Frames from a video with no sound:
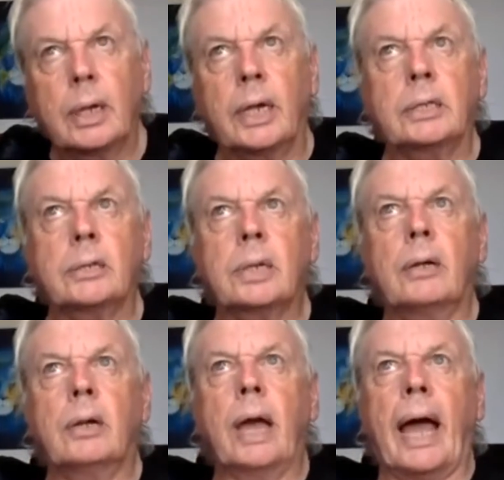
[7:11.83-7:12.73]
It does.
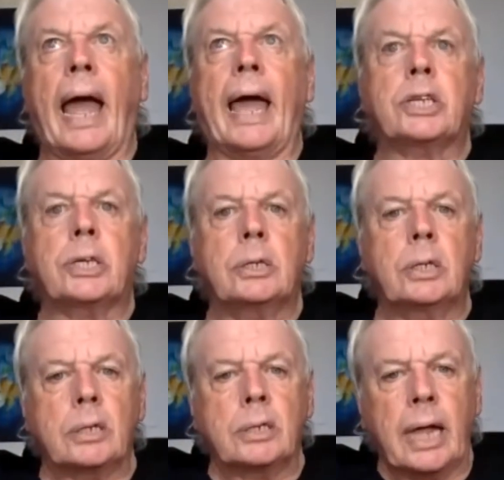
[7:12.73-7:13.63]
Uh, action
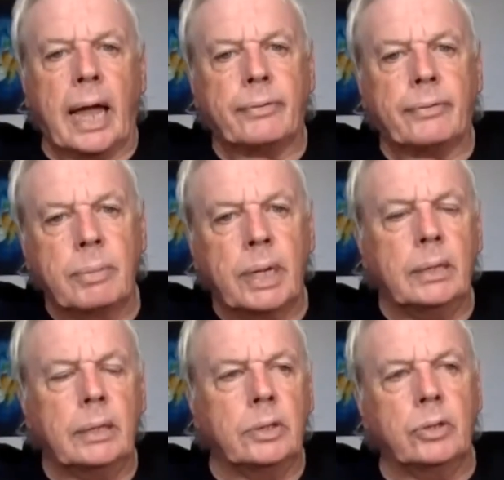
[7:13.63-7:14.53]
doesn't have to
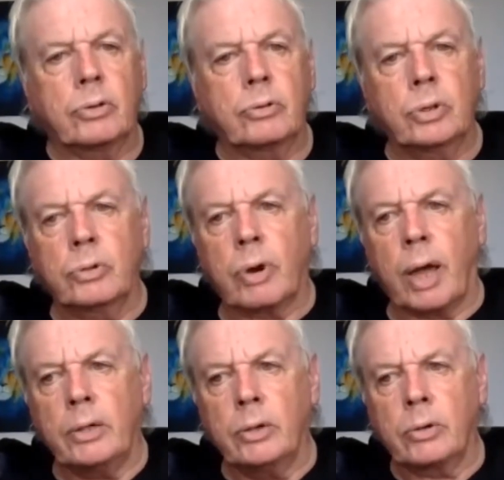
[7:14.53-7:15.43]
mean that you you
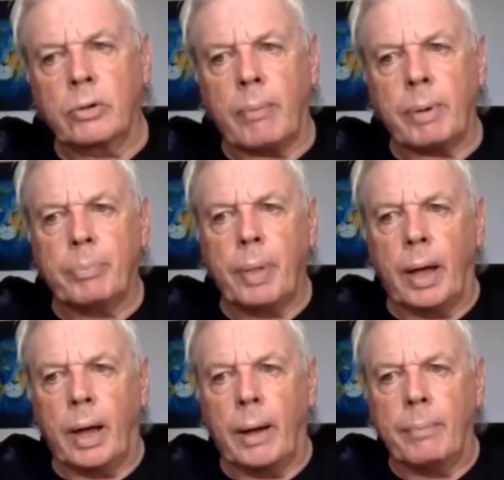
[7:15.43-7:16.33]
grab you grab a
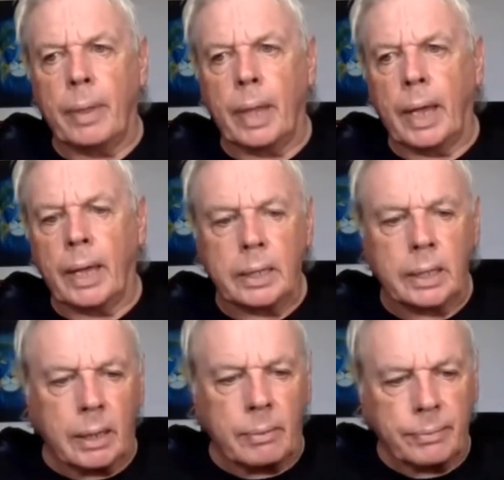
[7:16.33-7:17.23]
um,
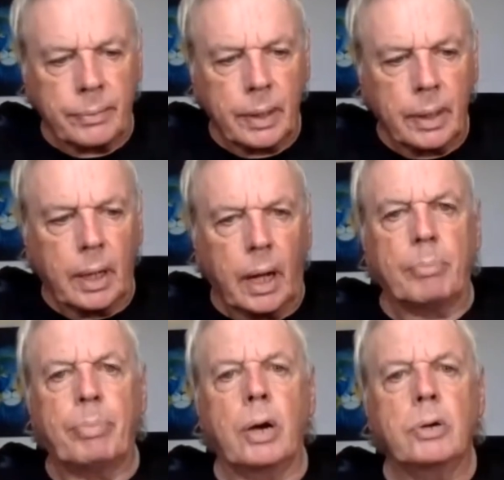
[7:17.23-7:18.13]
a um,
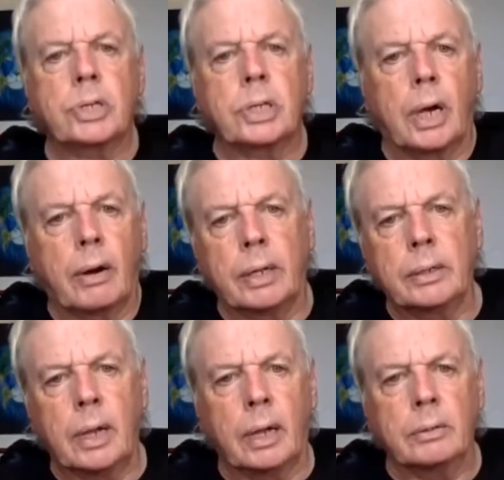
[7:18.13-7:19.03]
a poster
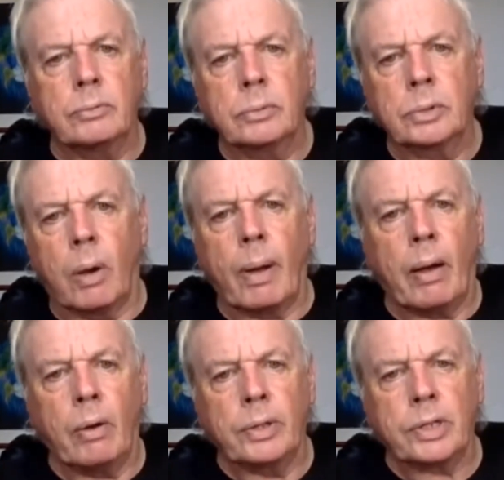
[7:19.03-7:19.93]
and, and go
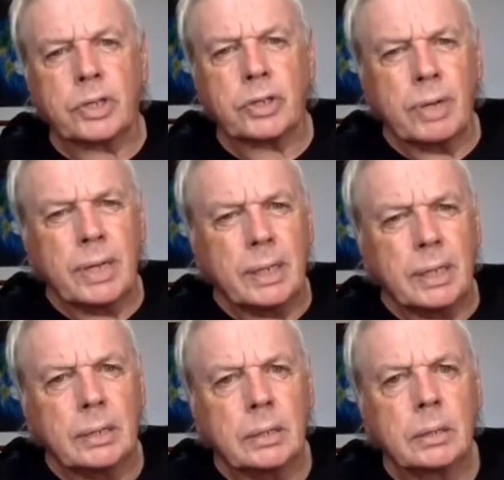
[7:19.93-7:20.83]
out on the
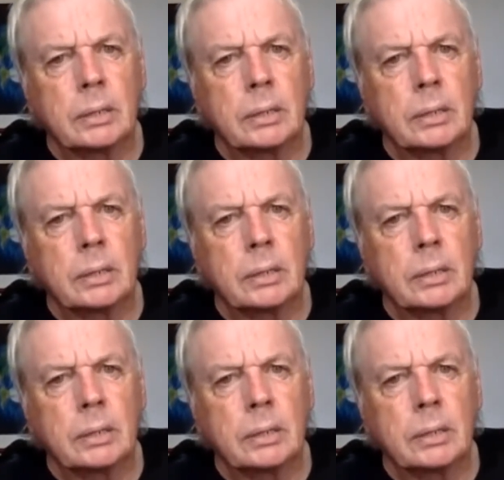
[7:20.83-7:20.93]
street.